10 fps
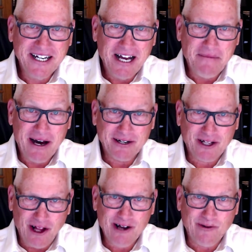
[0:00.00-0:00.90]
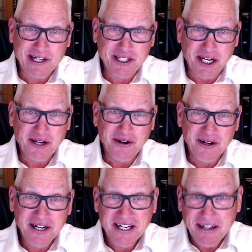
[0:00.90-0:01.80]
about clock watching
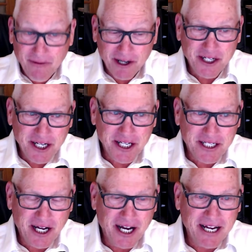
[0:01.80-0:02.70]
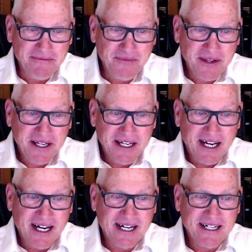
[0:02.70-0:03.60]
or watching the time,
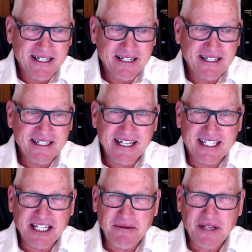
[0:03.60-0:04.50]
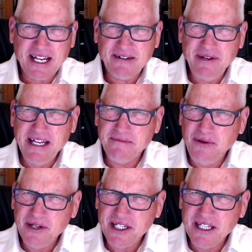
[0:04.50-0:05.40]
it seems like we get
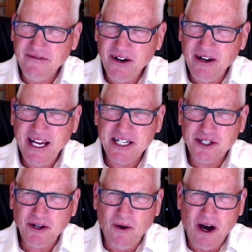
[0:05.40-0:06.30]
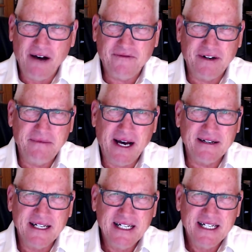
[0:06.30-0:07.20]
pushed to the very edge so often
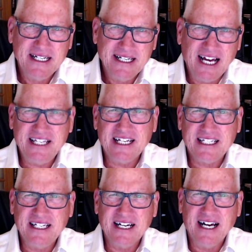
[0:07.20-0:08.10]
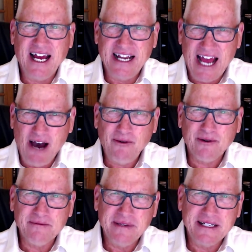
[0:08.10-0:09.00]
about not just an
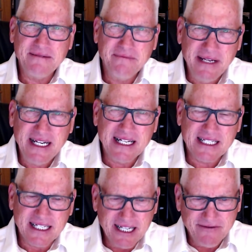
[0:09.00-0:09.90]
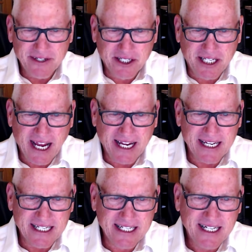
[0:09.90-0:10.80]
hour, but minutes and even
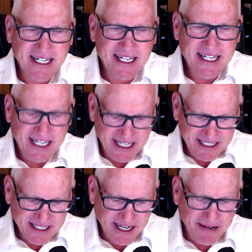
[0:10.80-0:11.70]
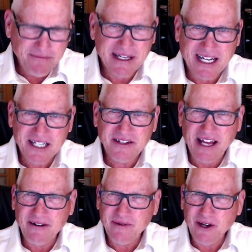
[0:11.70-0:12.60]
seconds. And because of
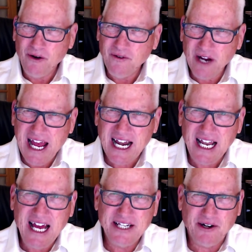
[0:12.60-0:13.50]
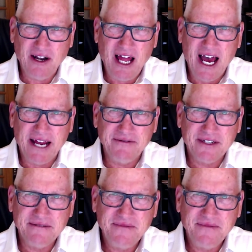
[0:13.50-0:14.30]
that, we overanalyze our lives.